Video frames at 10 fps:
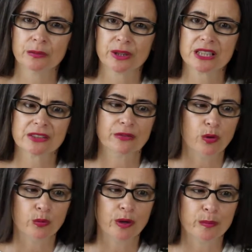because of
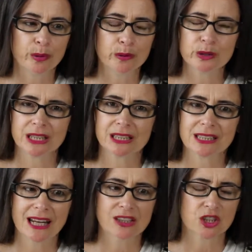what we're building
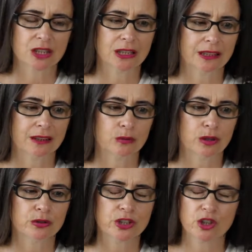internationally, and
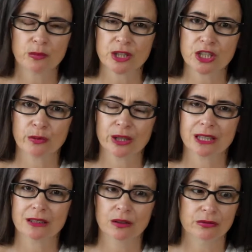so much that
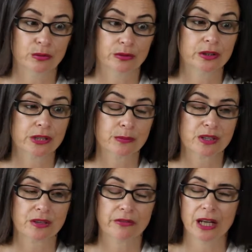so
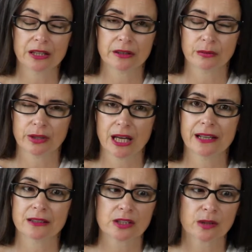much of the value that we
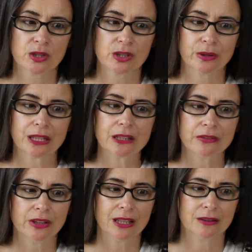add, and so much that we're
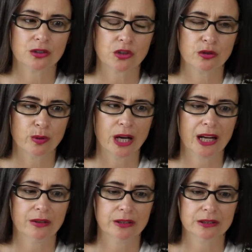giving in True
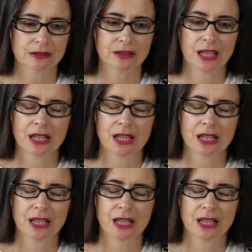Brow and